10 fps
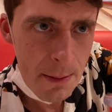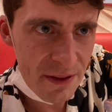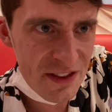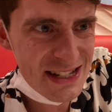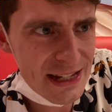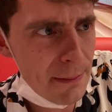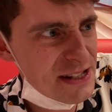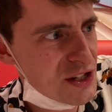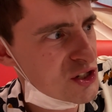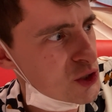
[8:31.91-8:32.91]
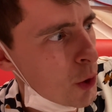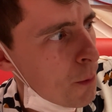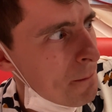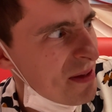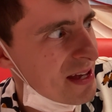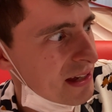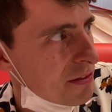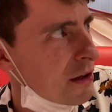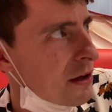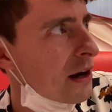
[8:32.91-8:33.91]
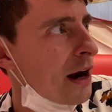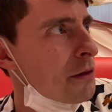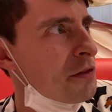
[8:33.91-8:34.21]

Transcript: but these gummies are so big that I don't